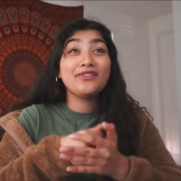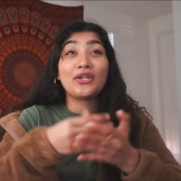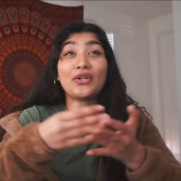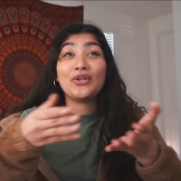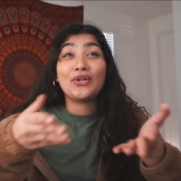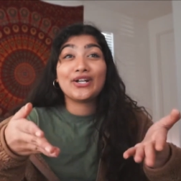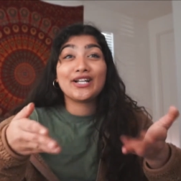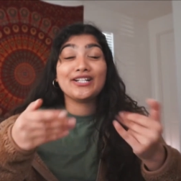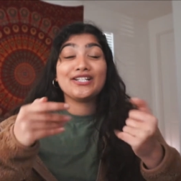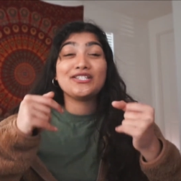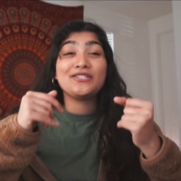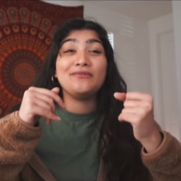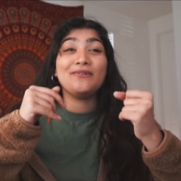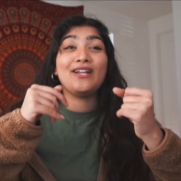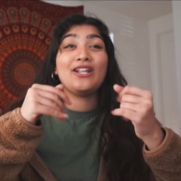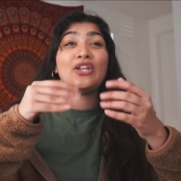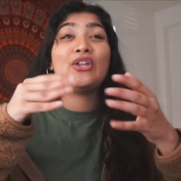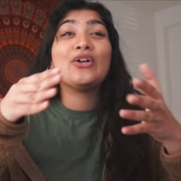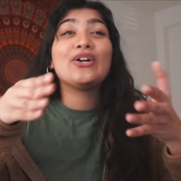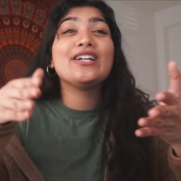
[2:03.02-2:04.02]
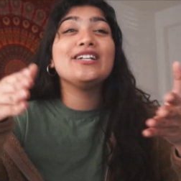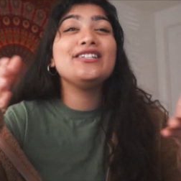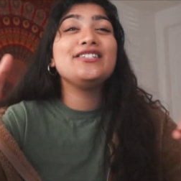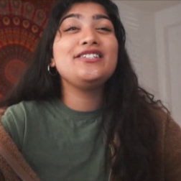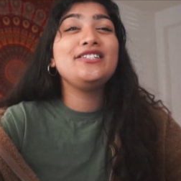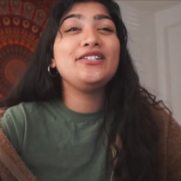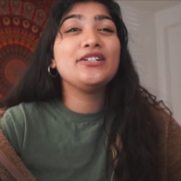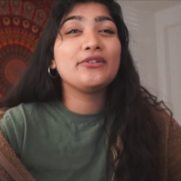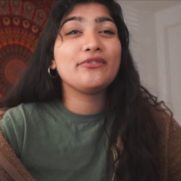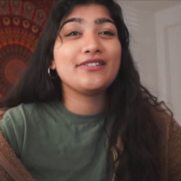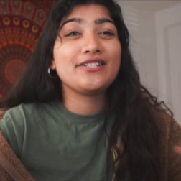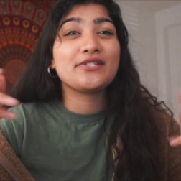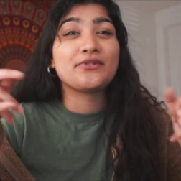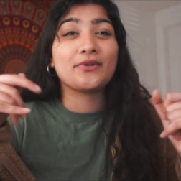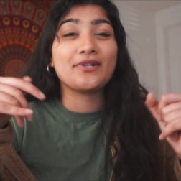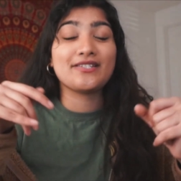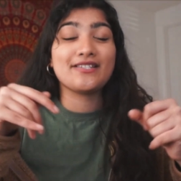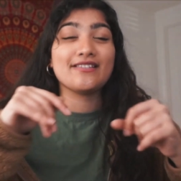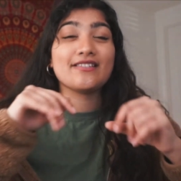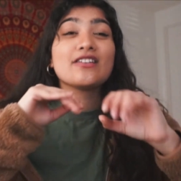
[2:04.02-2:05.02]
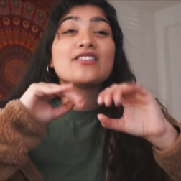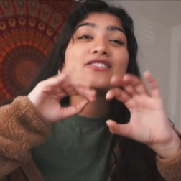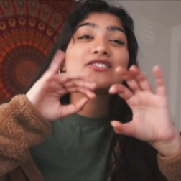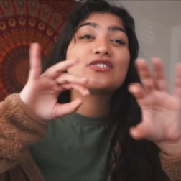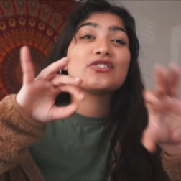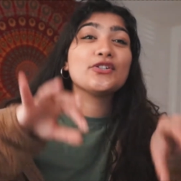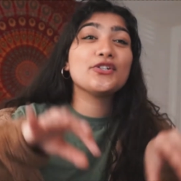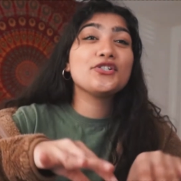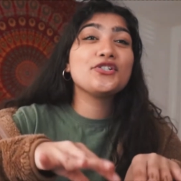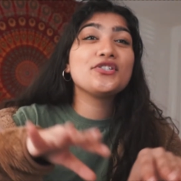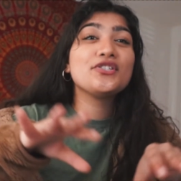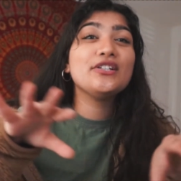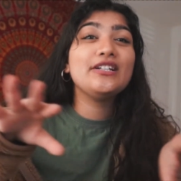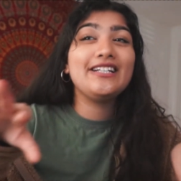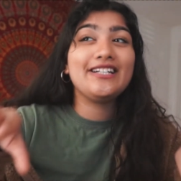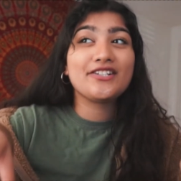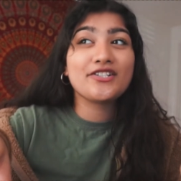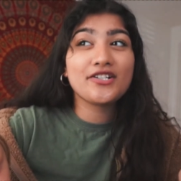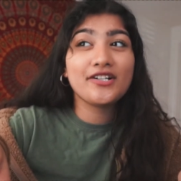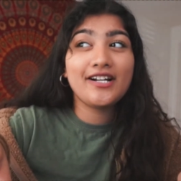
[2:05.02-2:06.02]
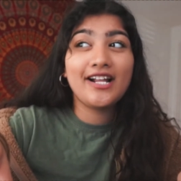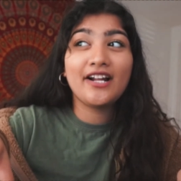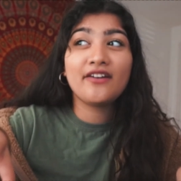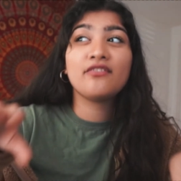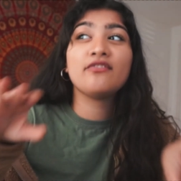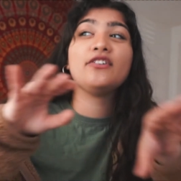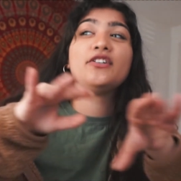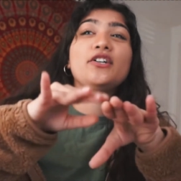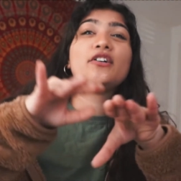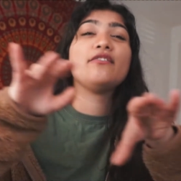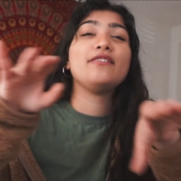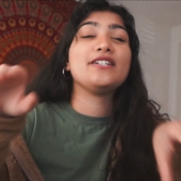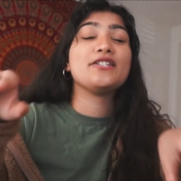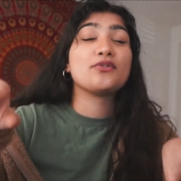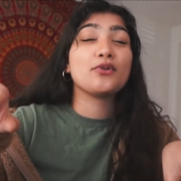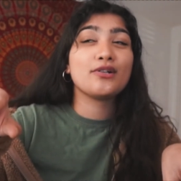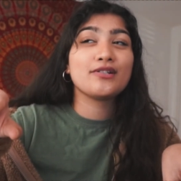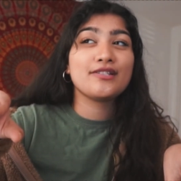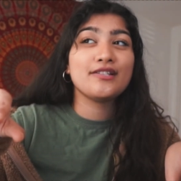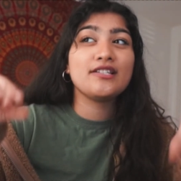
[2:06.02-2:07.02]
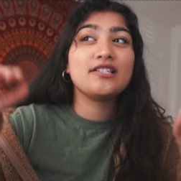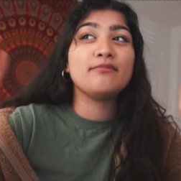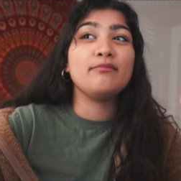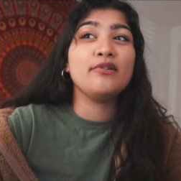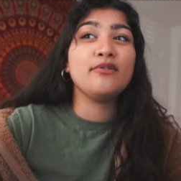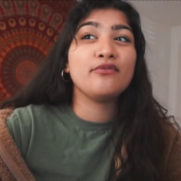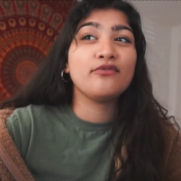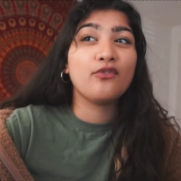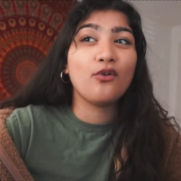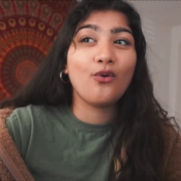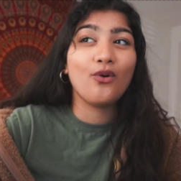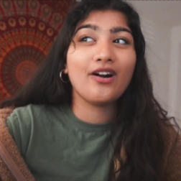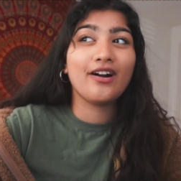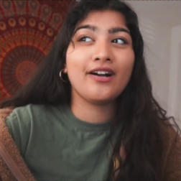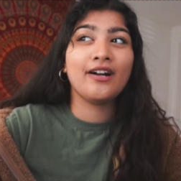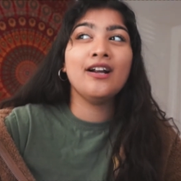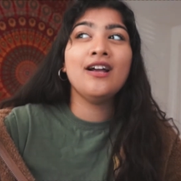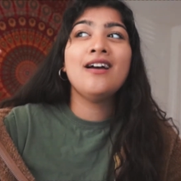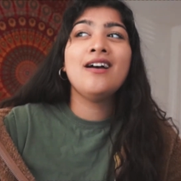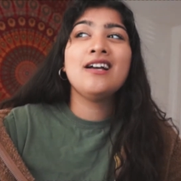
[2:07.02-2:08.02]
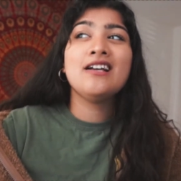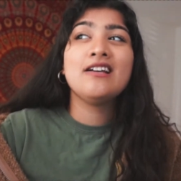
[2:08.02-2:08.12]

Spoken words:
Look into it. Look into your resources. Search the internet for your resources before